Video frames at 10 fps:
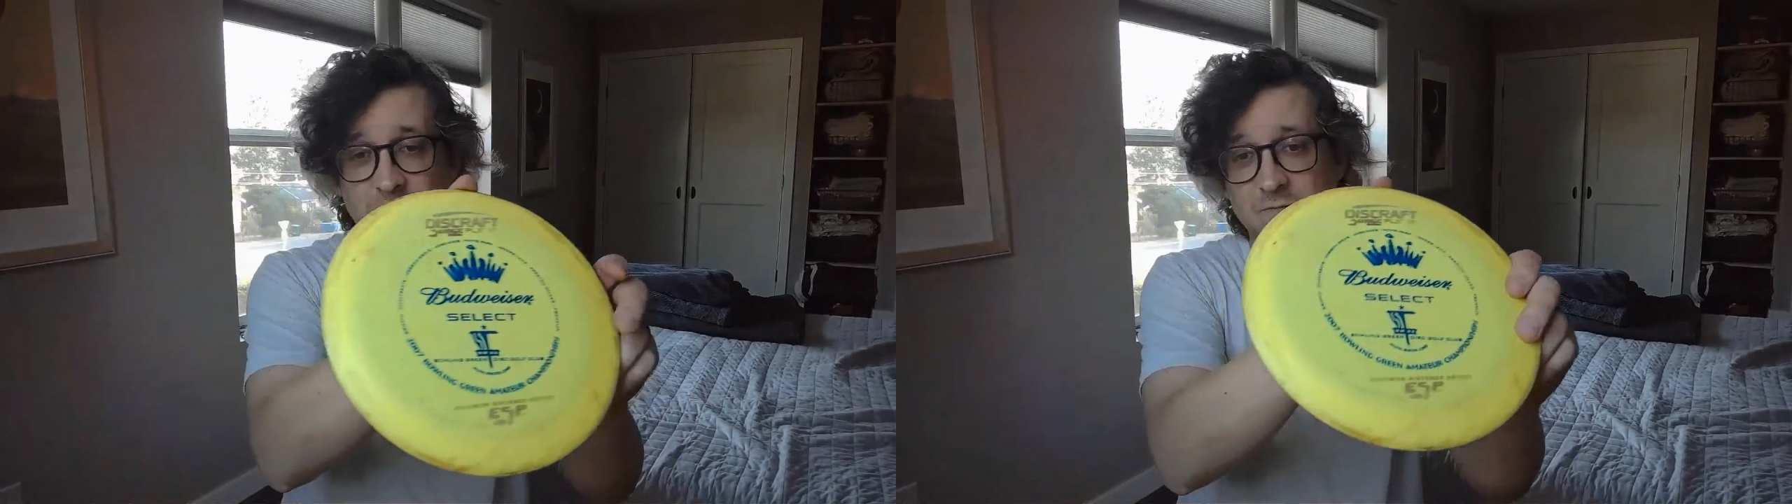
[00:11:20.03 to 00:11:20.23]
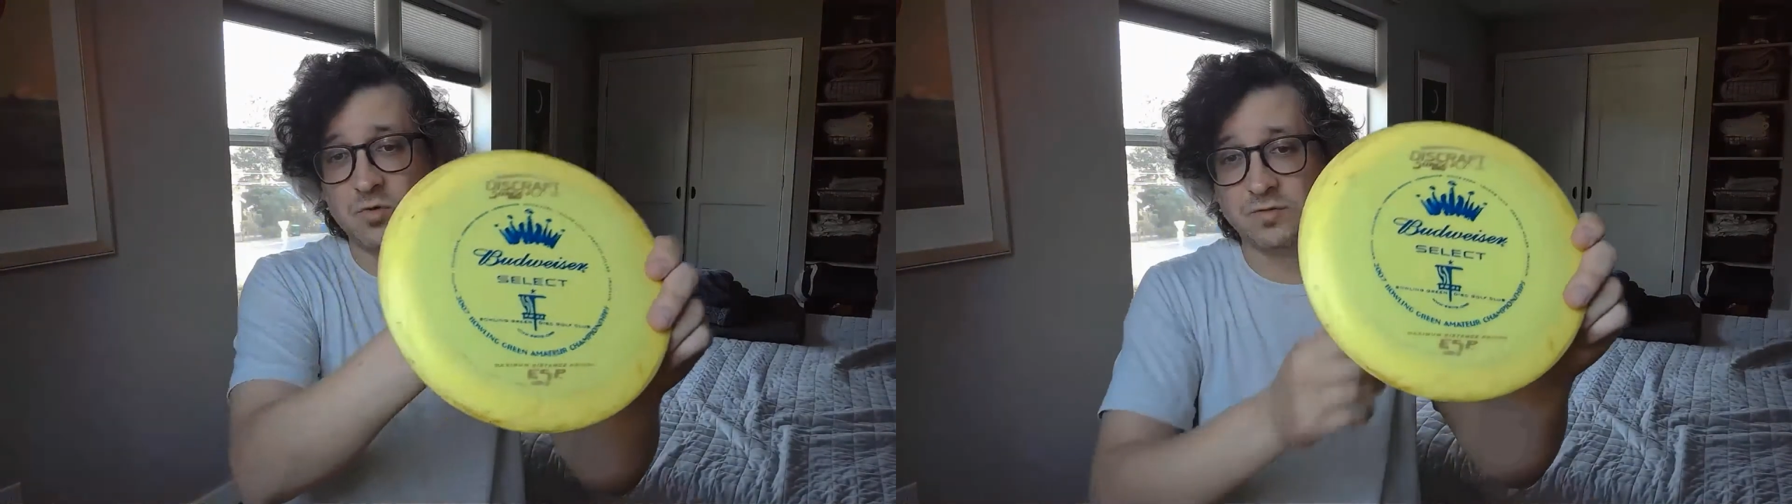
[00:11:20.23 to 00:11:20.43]

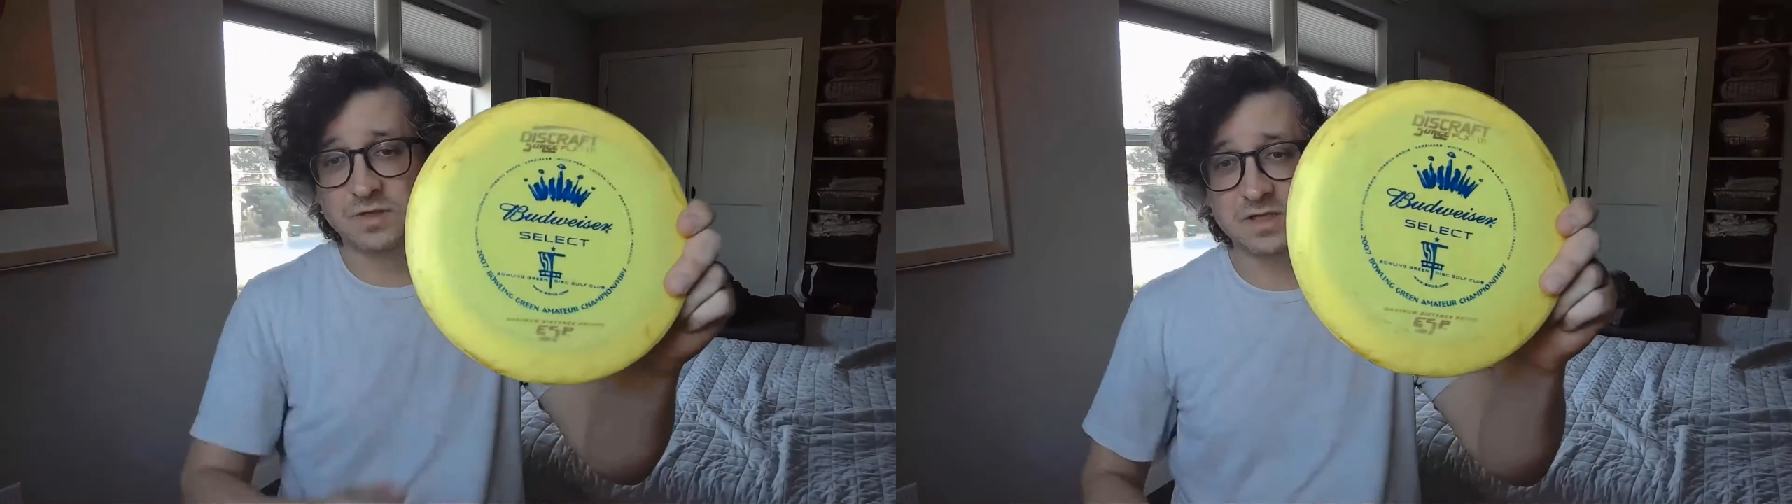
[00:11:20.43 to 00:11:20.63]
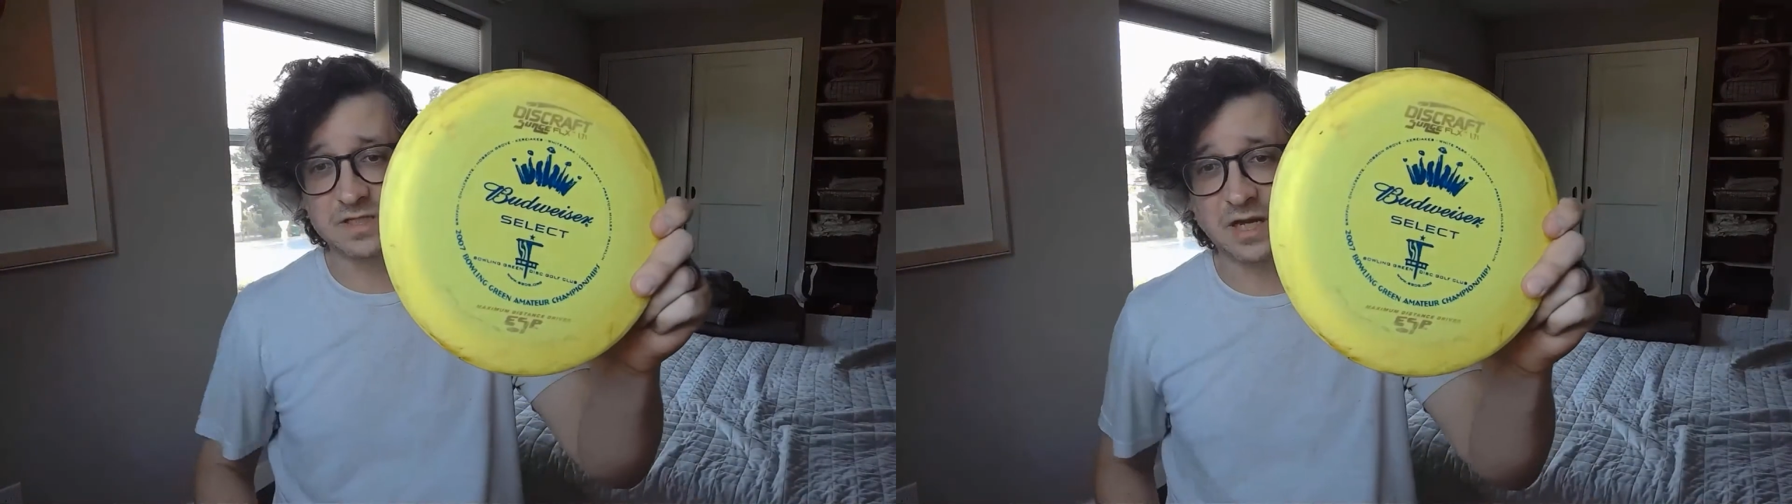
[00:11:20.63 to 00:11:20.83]
move to
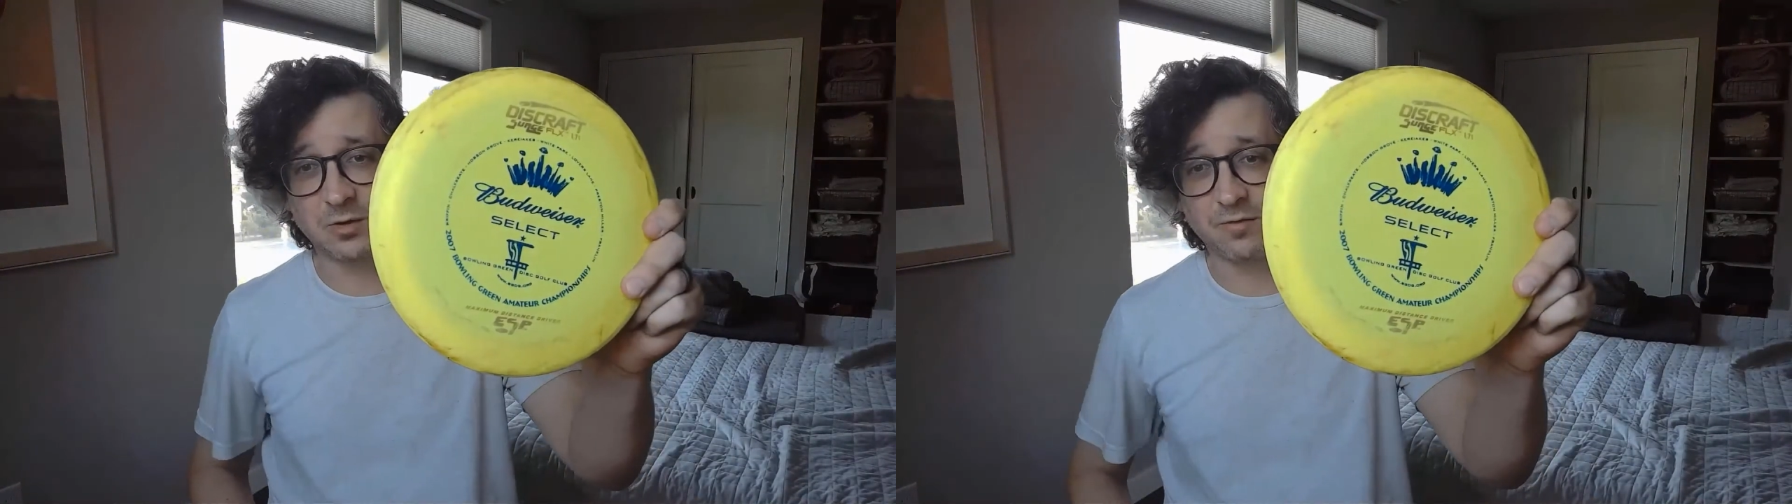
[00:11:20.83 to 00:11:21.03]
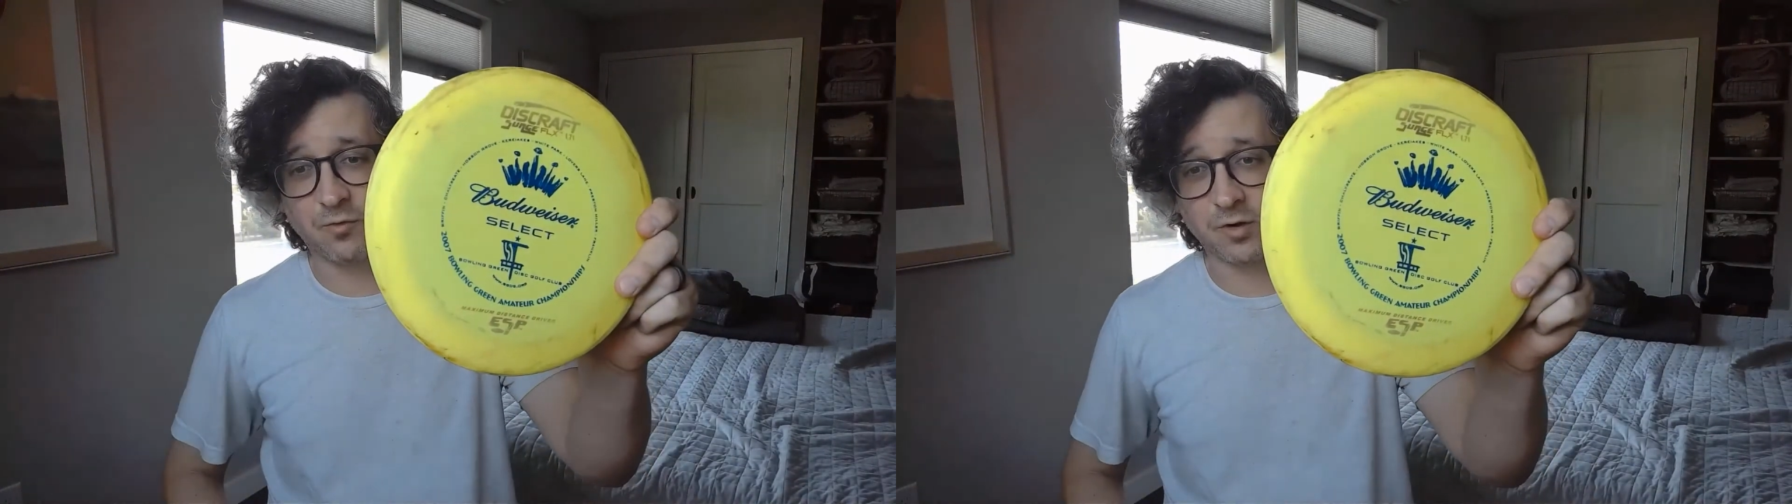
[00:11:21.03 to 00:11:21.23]
the
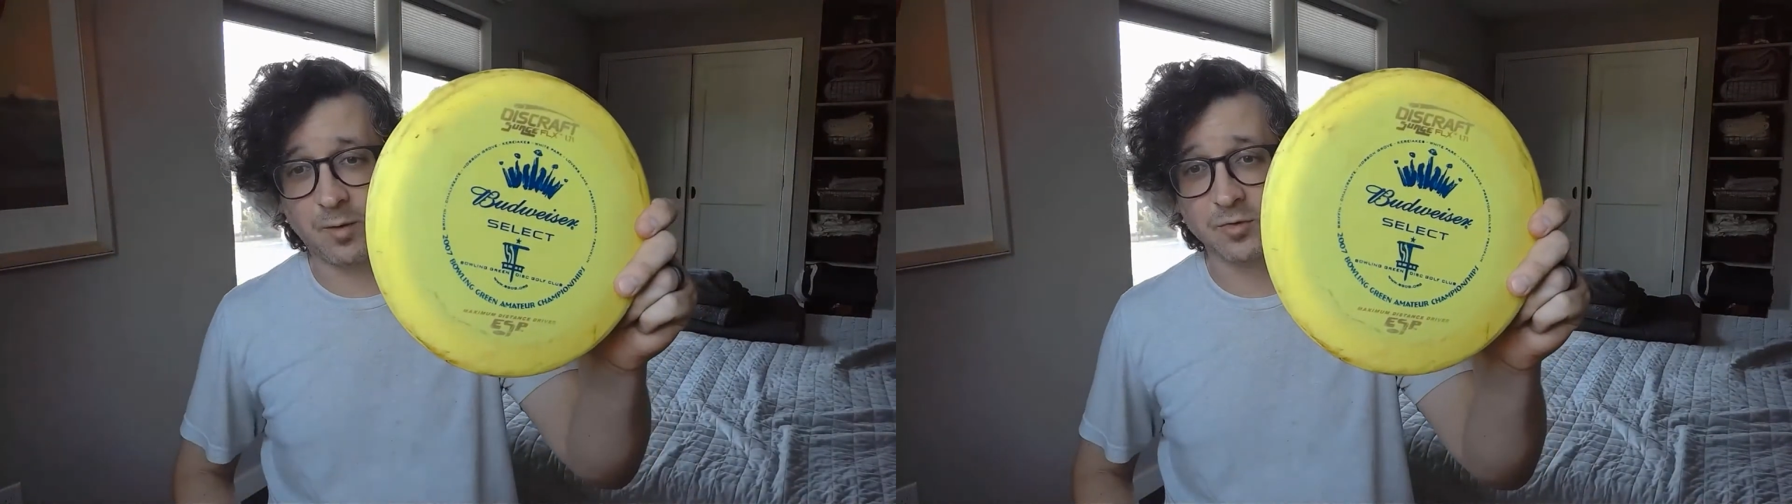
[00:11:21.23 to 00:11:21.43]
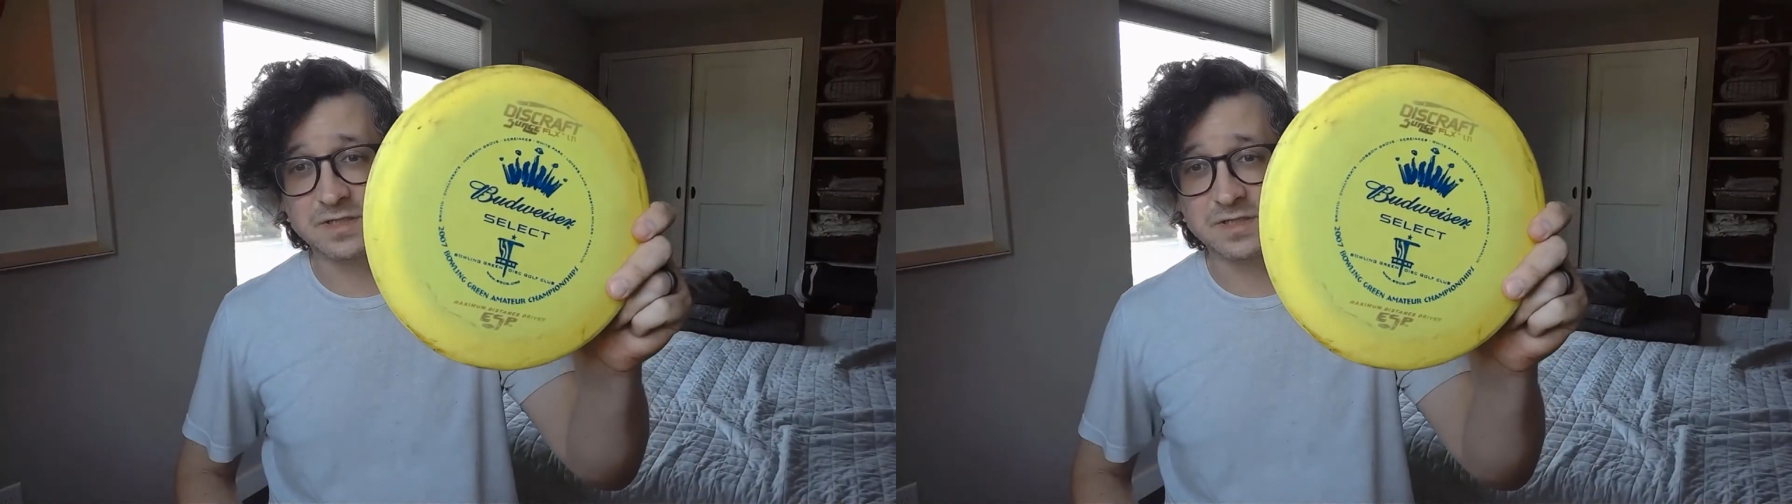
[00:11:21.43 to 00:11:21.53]
standard four numbers.